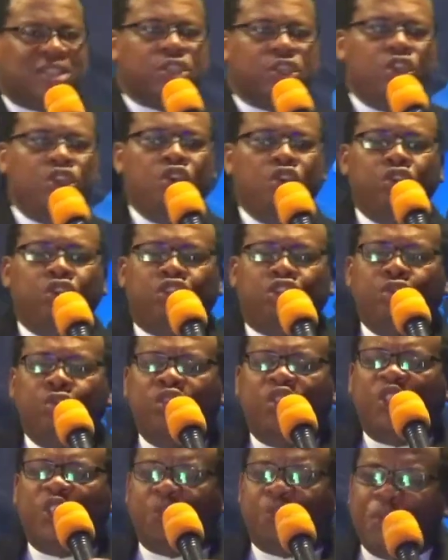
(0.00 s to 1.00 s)
you should
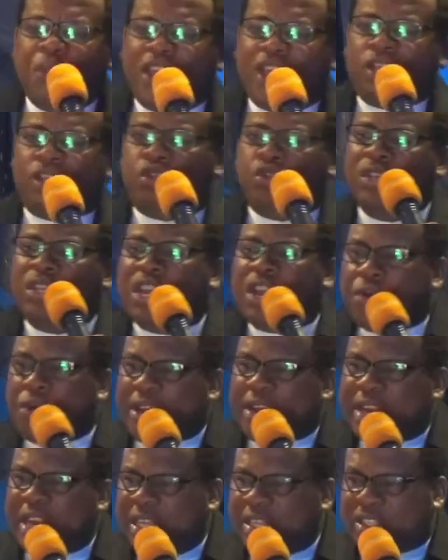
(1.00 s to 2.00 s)
speak to the
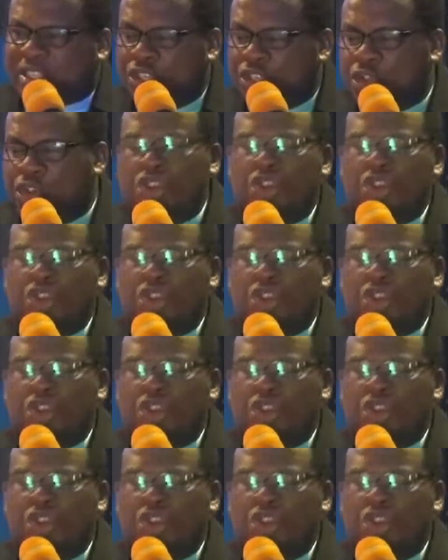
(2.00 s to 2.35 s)
greatness in you. You know,